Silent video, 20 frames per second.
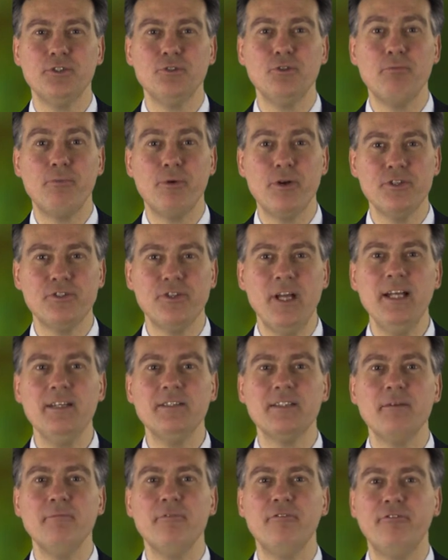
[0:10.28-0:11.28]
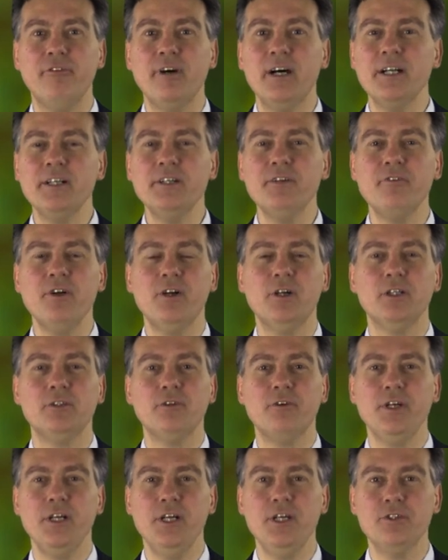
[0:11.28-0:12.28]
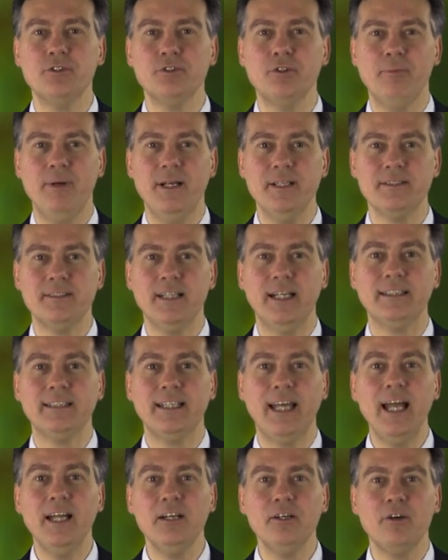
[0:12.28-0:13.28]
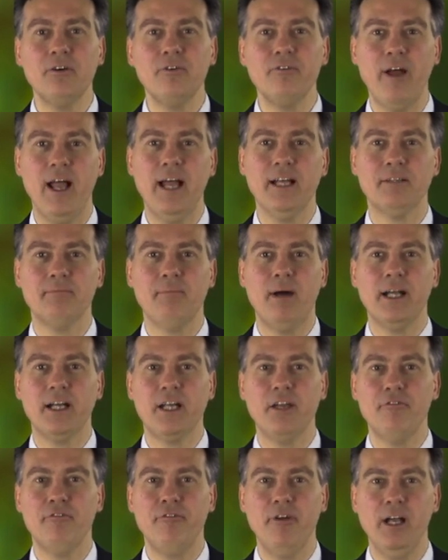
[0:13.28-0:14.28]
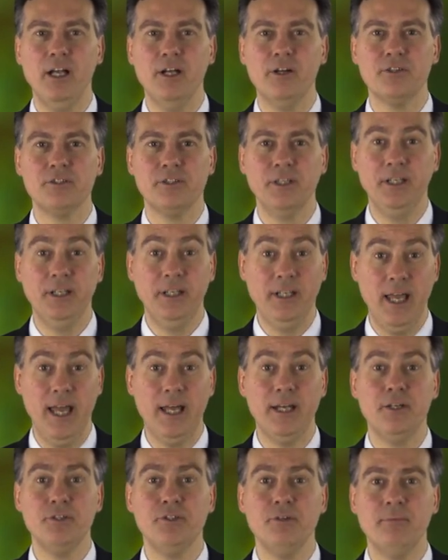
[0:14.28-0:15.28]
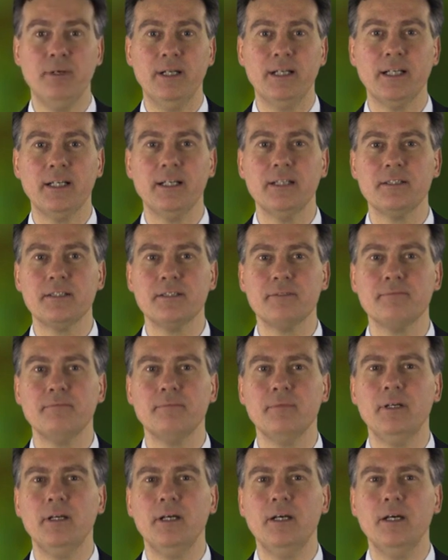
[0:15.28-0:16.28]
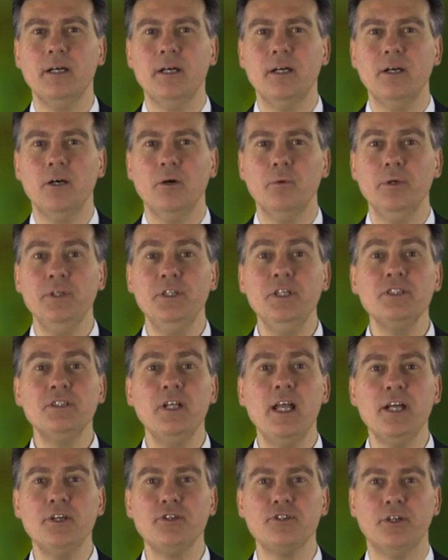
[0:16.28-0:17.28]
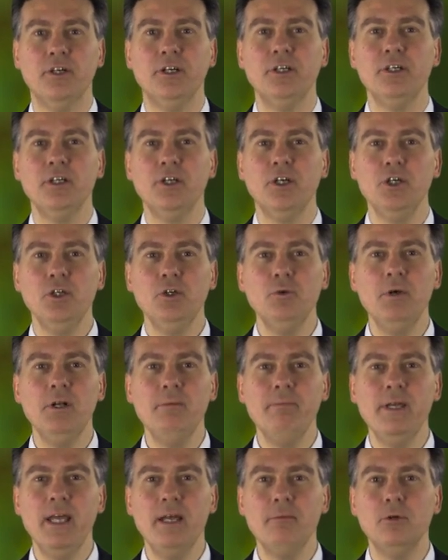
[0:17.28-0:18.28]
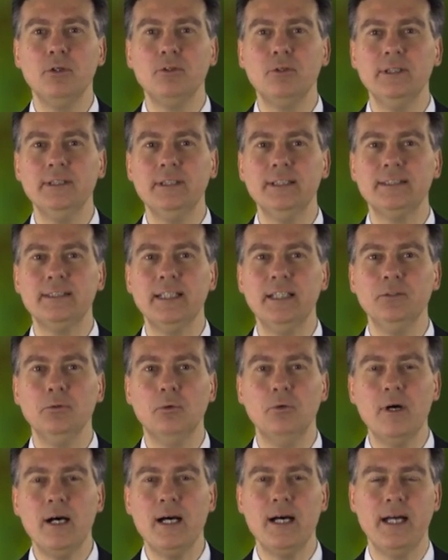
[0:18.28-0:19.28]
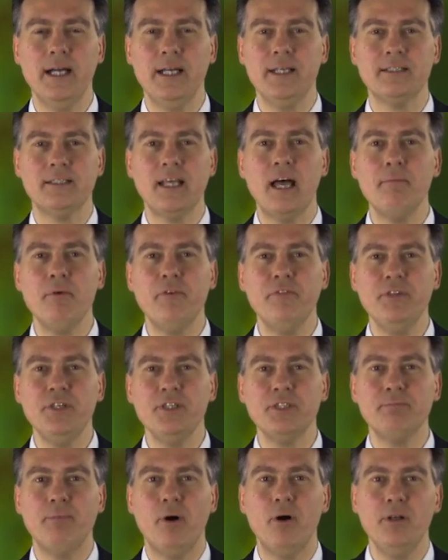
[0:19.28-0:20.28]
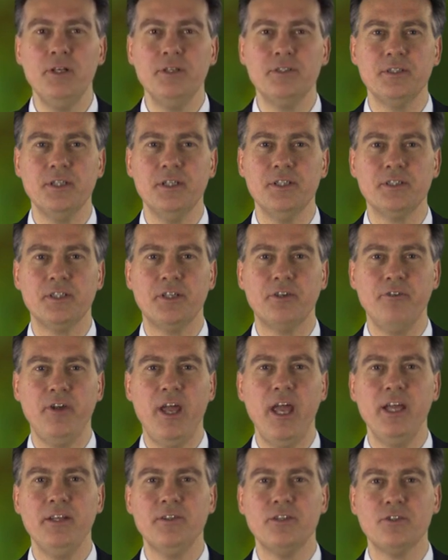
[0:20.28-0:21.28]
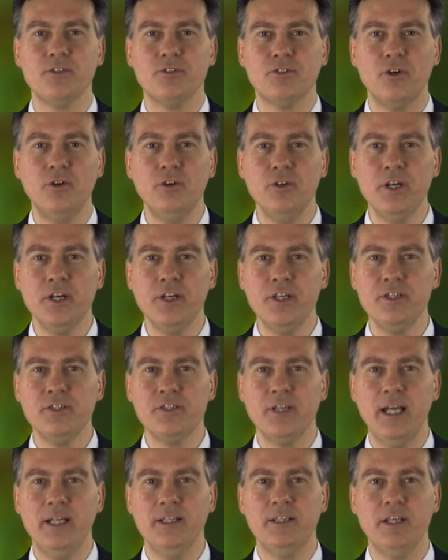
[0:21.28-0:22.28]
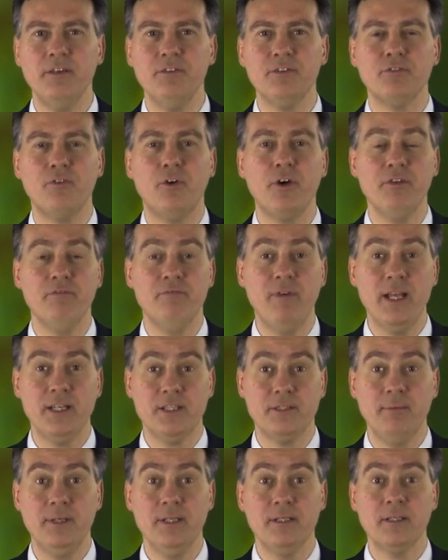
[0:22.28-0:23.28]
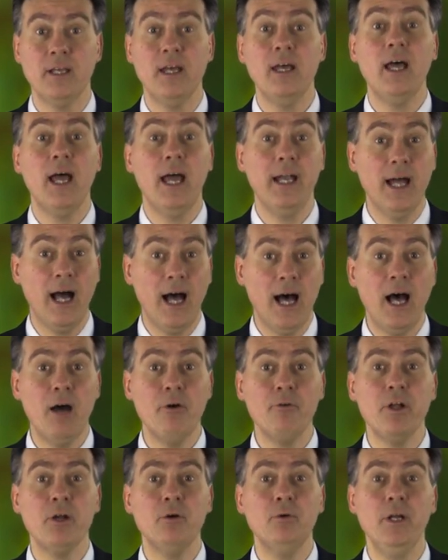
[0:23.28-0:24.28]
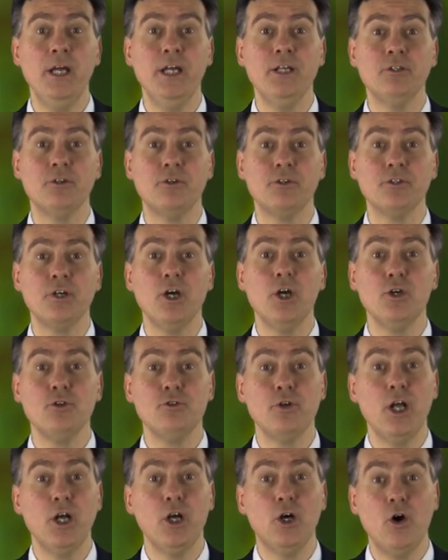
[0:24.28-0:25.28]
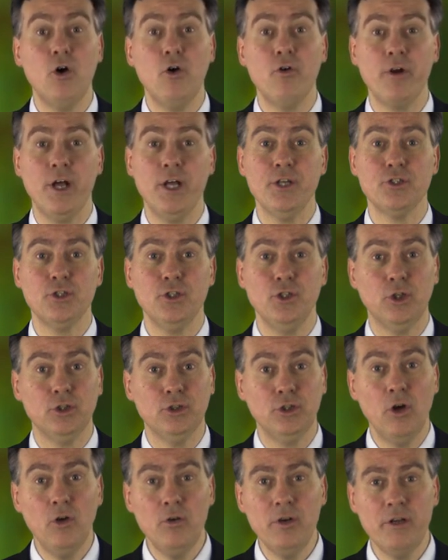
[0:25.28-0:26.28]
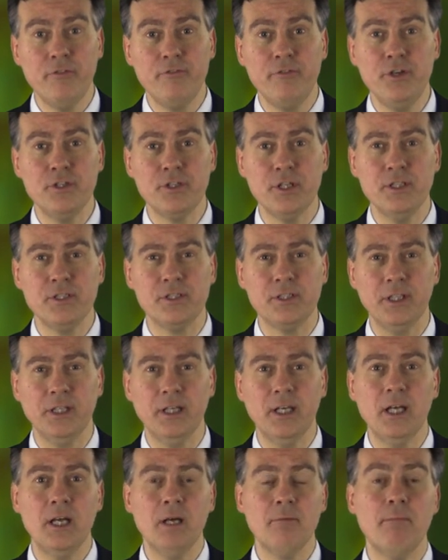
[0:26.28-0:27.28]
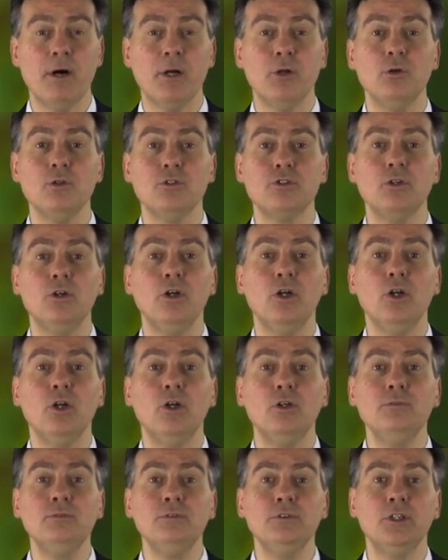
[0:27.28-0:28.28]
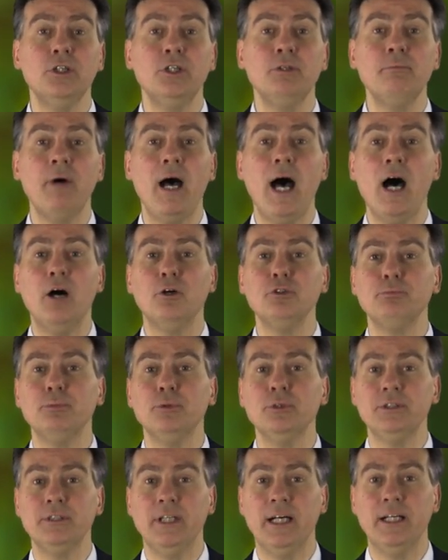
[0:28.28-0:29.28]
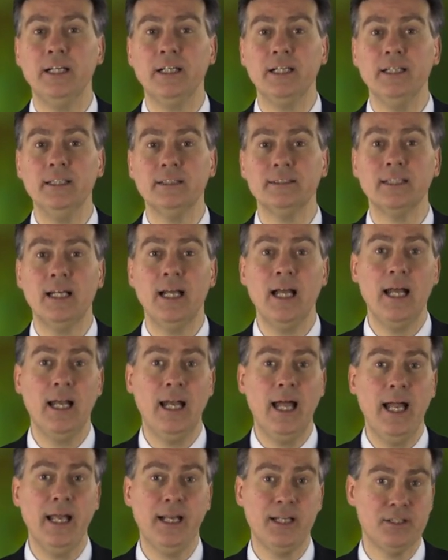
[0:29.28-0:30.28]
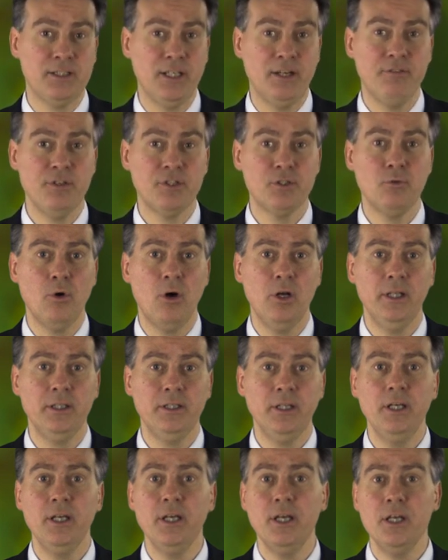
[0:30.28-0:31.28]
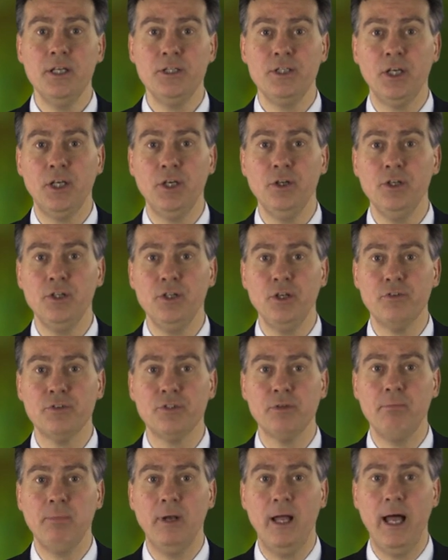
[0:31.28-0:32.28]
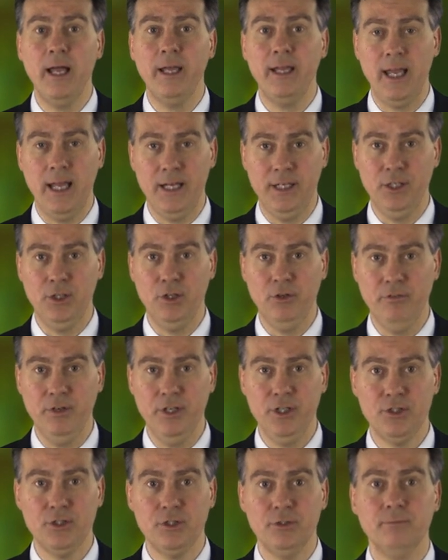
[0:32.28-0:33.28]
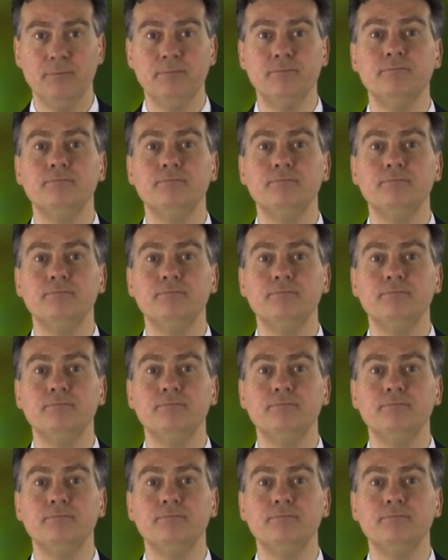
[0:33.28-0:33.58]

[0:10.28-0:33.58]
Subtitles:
is to present some further regulatory instruments that can correct market failures in the energy markets. With this lecture, you will be able to understand why some of these policies create stronger incentives for investments and how regulators should encourage not only efficiency, but also long-term output targets like service quality, security of supply, and innovation.